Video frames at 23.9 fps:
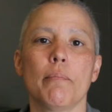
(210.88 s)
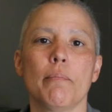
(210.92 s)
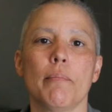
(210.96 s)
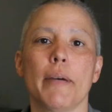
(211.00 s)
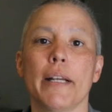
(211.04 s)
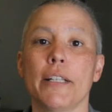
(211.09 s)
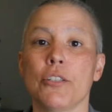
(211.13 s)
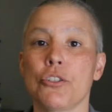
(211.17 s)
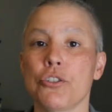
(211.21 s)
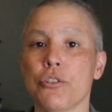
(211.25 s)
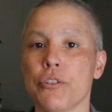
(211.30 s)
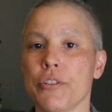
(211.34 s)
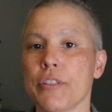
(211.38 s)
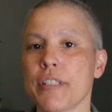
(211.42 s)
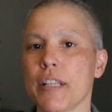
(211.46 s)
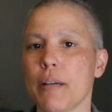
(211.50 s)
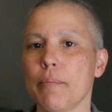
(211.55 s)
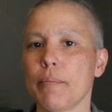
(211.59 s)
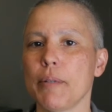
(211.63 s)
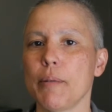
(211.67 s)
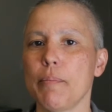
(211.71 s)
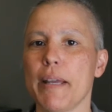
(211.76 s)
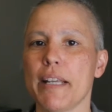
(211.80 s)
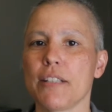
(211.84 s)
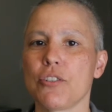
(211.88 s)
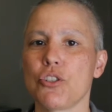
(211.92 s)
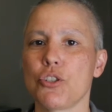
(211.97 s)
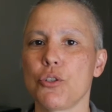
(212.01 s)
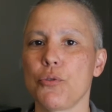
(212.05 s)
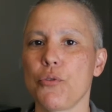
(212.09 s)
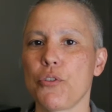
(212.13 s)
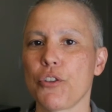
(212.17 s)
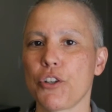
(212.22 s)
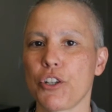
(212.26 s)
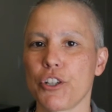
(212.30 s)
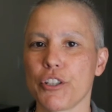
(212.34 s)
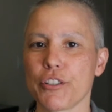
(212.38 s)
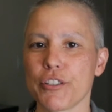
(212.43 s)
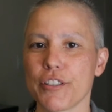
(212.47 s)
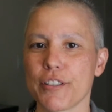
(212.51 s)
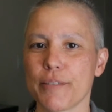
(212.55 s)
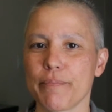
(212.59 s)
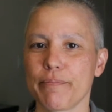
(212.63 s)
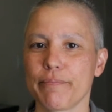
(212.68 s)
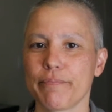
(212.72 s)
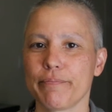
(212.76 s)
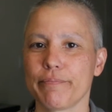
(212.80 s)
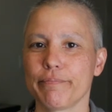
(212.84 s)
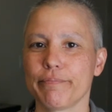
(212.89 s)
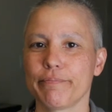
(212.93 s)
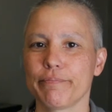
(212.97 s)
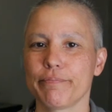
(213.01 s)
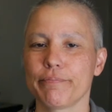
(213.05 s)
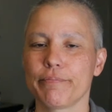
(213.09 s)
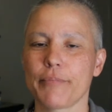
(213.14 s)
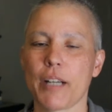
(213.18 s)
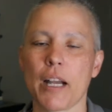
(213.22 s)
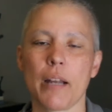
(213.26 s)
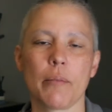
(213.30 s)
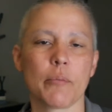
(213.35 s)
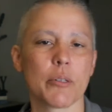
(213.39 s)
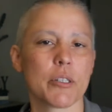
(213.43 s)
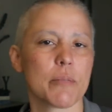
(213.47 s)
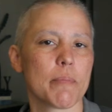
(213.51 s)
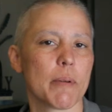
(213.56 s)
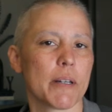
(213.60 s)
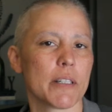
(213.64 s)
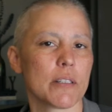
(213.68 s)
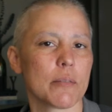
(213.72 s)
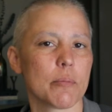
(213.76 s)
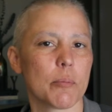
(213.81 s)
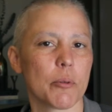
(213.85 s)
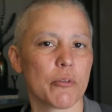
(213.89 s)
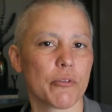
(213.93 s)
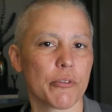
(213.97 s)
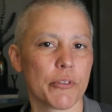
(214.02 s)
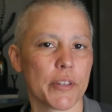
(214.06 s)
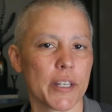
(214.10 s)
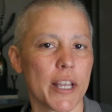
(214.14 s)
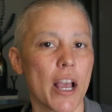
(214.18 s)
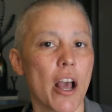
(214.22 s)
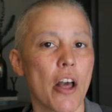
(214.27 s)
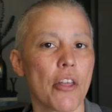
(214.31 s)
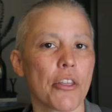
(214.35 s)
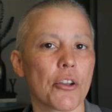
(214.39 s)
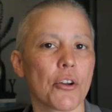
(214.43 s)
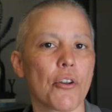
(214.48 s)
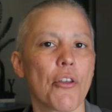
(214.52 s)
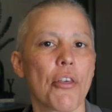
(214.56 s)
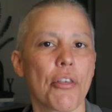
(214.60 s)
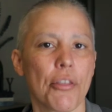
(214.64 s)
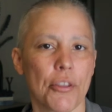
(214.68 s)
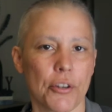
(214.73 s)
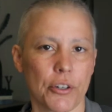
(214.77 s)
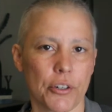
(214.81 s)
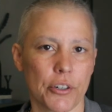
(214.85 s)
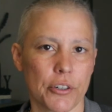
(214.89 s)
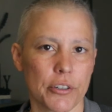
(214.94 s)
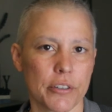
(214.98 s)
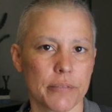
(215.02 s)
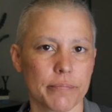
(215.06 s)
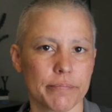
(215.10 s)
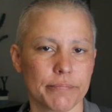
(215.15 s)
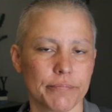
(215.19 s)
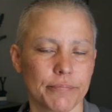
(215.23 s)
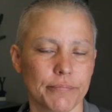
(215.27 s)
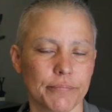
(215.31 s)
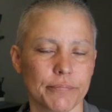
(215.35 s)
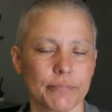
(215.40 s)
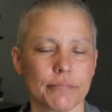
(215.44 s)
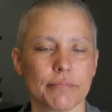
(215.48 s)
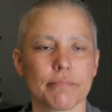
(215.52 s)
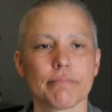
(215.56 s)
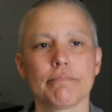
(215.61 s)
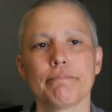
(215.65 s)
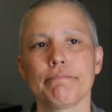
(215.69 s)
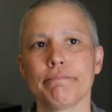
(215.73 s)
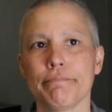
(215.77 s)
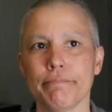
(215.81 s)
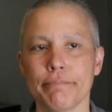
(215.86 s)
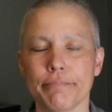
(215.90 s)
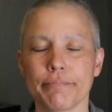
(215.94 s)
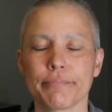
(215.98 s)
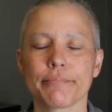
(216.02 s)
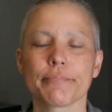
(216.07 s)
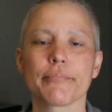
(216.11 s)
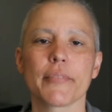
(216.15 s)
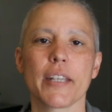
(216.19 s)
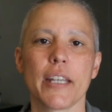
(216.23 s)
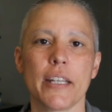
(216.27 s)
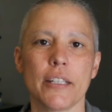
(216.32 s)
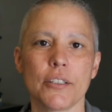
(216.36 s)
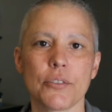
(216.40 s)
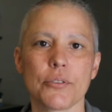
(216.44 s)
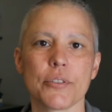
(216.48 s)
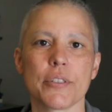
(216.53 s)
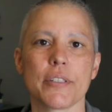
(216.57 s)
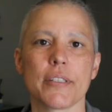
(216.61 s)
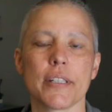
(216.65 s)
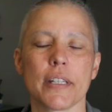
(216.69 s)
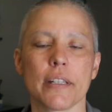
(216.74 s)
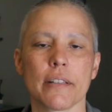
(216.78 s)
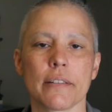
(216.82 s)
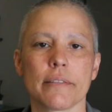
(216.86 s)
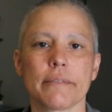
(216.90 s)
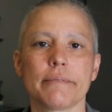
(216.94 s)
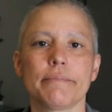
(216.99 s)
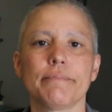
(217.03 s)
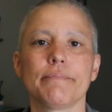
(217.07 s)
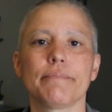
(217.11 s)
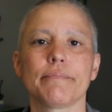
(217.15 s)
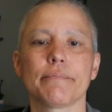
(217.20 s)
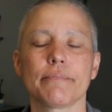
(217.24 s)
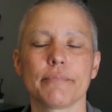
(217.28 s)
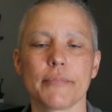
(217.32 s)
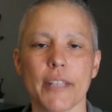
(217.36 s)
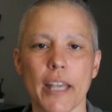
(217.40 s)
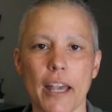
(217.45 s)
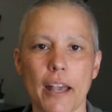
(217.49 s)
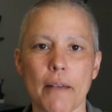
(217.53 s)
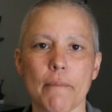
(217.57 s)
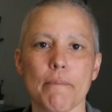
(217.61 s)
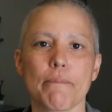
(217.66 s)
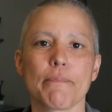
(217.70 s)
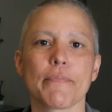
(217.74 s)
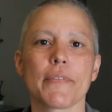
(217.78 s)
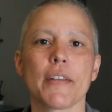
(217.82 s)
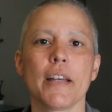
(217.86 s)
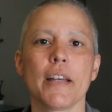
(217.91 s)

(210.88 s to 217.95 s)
My insurance company pays two thirds. I'm responsible for the other third. Hmm, interesting. Okay.